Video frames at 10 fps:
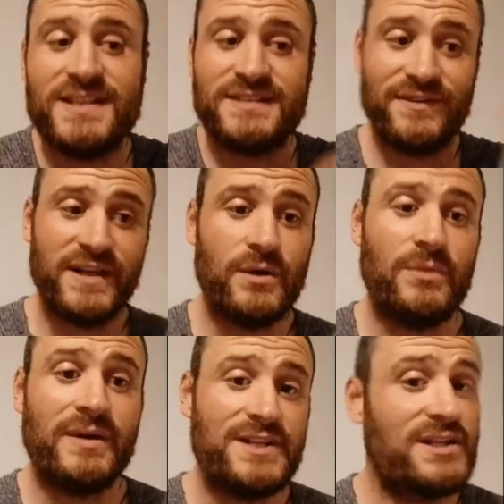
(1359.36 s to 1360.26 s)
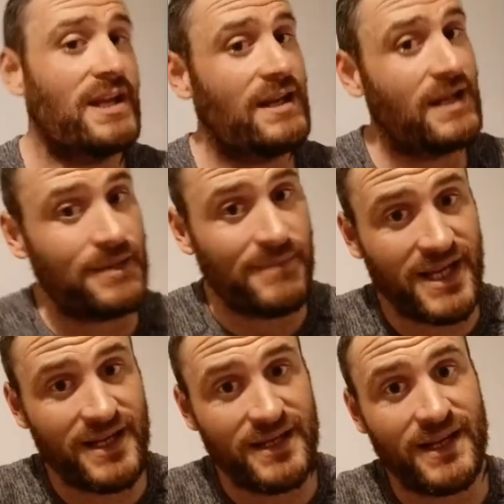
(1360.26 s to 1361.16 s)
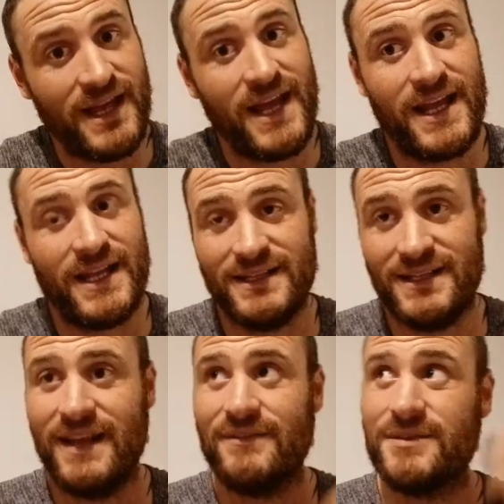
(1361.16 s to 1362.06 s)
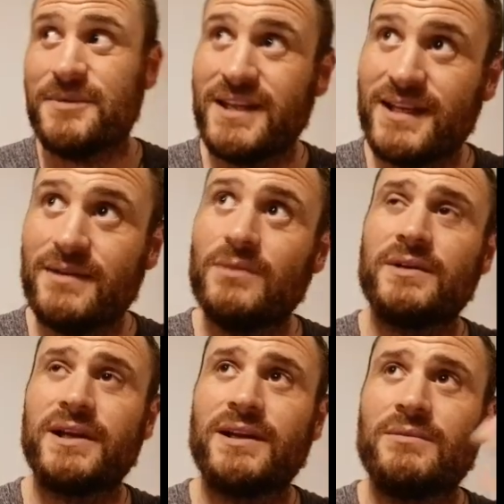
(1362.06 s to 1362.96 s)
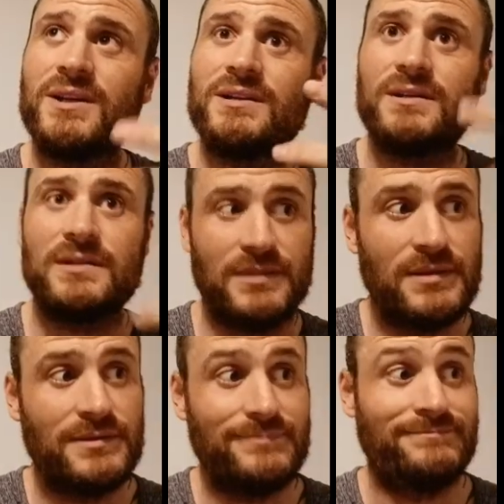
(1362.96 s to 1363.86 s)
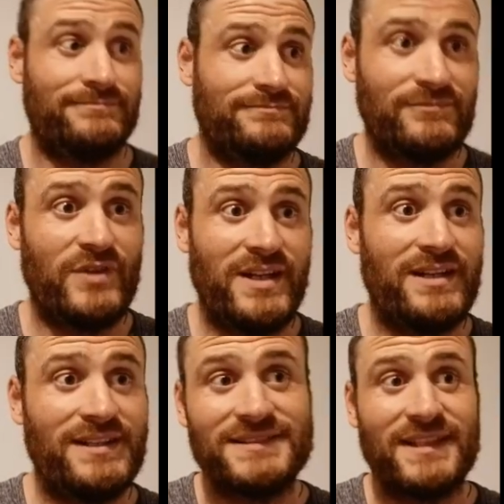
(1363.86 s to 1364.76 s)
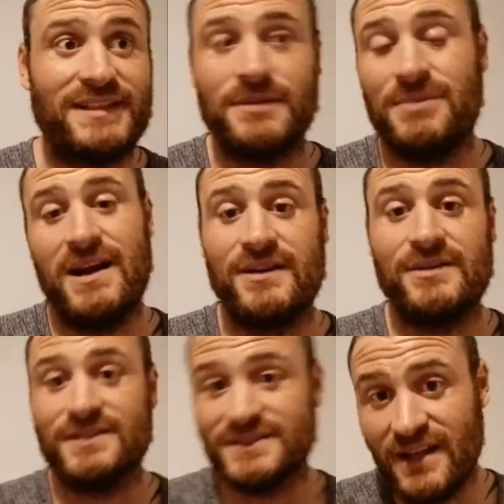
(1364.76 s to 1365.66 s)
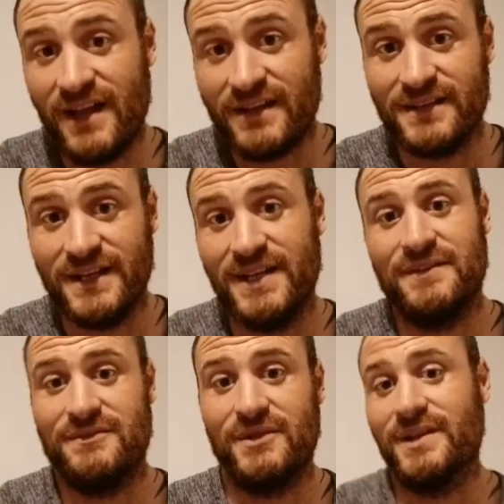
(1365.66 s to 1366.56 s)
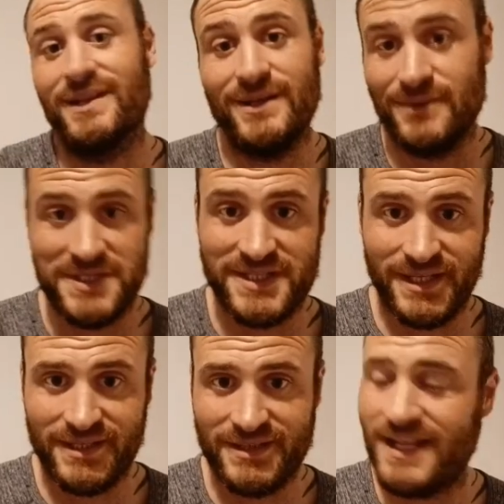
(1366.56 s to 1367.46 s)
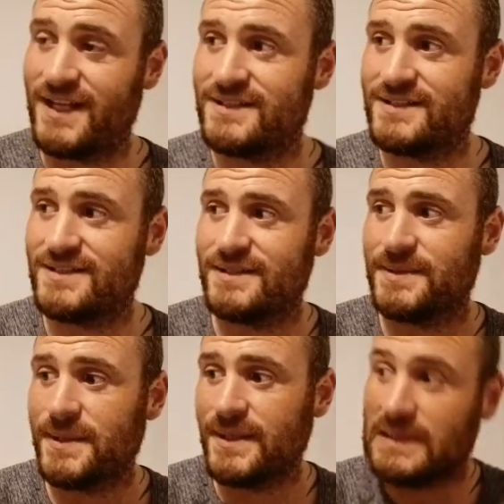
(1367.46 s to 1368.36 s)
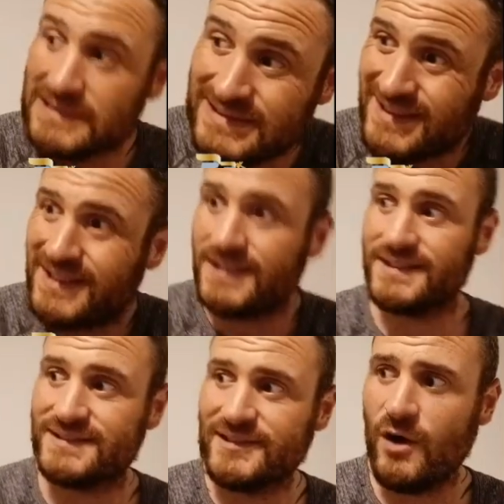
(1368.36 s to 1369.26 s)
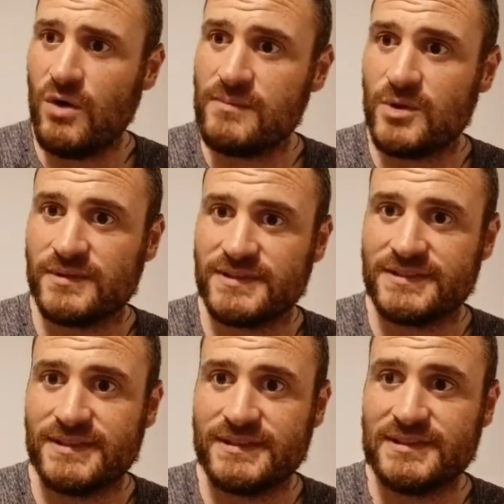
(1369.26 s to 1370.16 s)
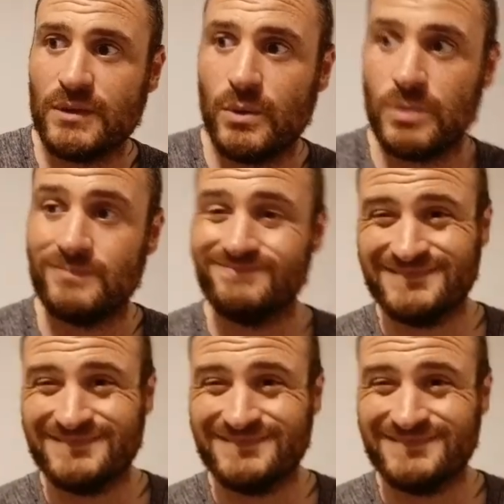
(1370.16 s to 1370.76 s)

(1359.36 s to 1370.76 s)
this video will educate a lot of men and have them thinking, okay, well, realize that their partner is not a fucking lunatic, that it's hormones. So